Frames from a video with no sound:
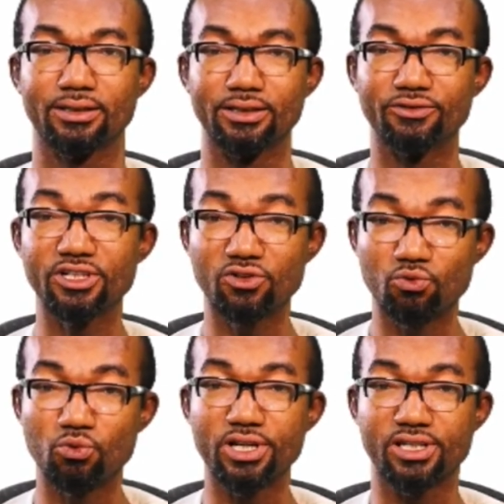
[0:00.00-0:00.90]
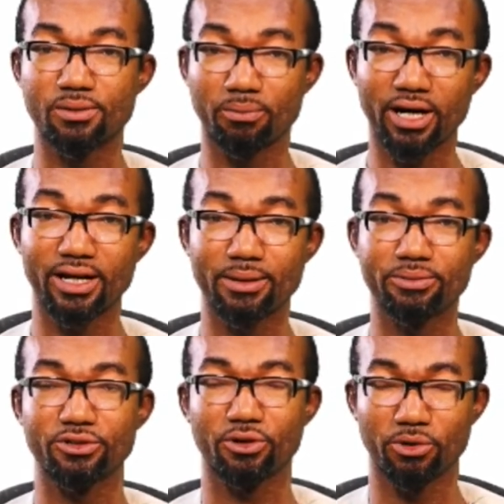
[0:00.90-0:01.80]
If this waste pile up
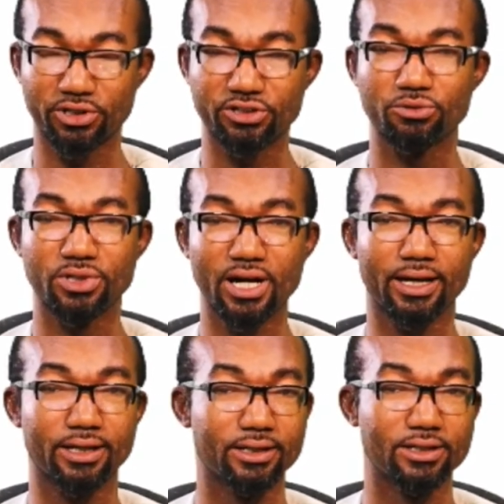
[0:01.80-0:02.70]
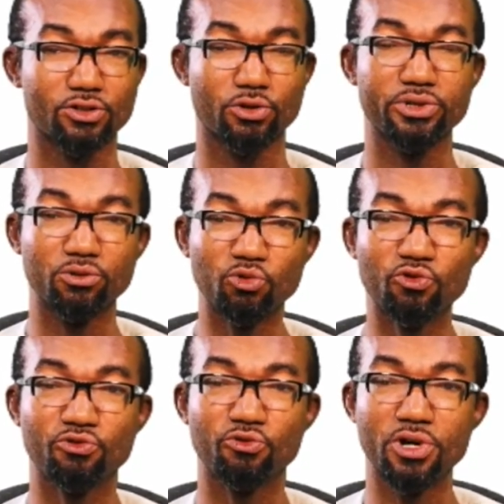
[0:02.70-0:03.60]
in your body, you will die. So we
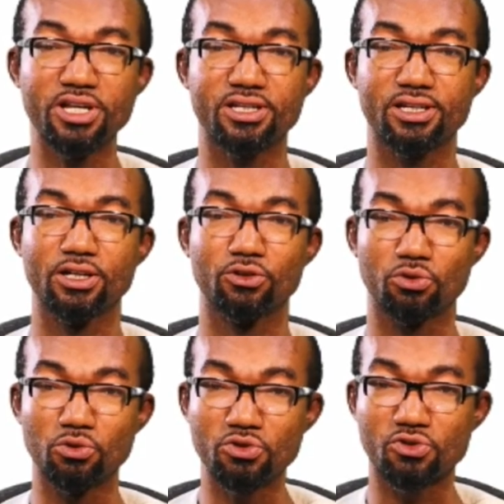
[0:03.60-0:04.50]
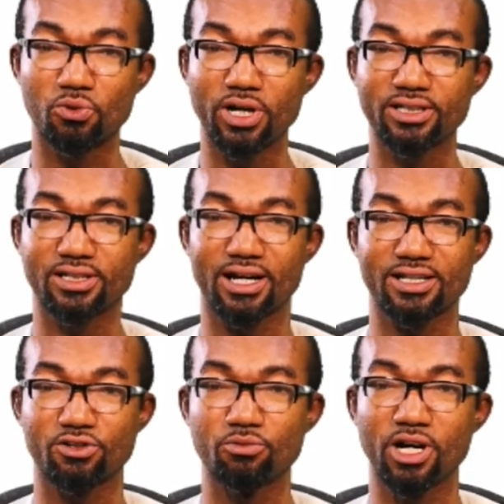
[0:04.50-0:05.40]
remove waste through sweat
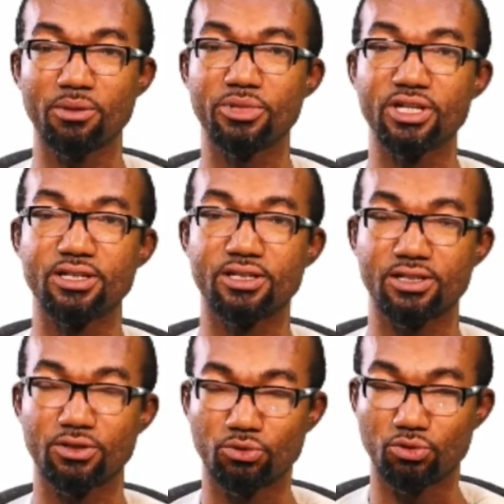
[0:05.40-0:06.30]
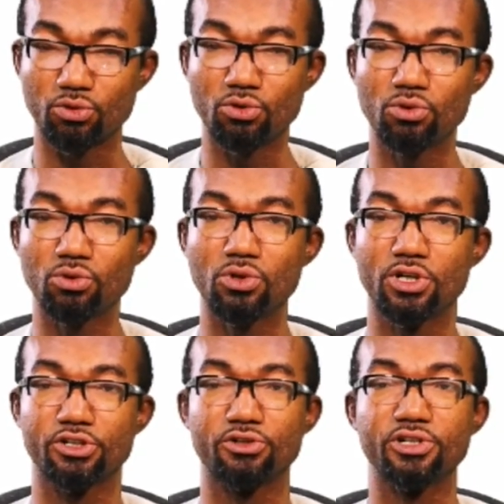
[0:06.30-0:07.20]
as human beings, through
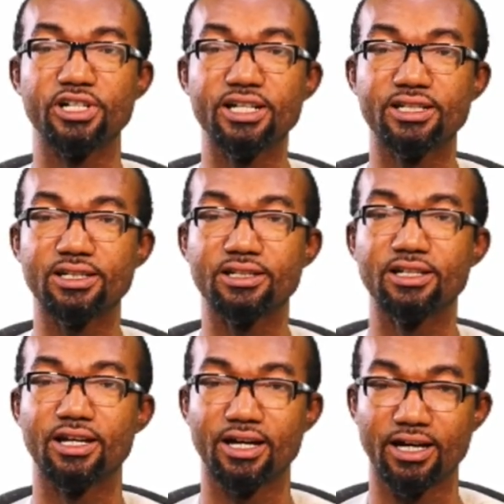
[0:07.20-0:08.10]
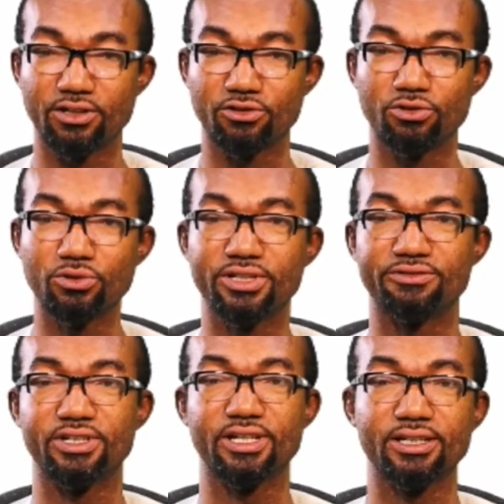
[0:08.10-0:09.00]
urinating, and through
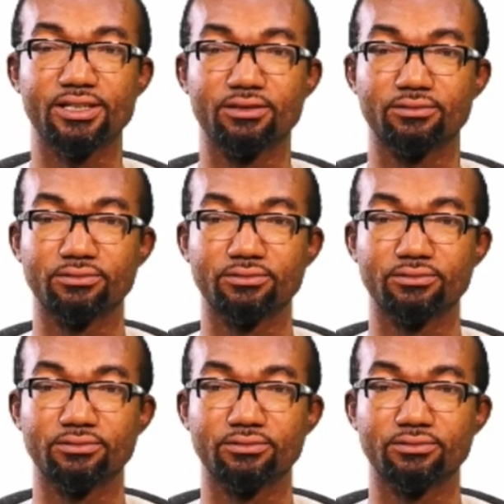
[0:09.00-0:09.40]
defecating.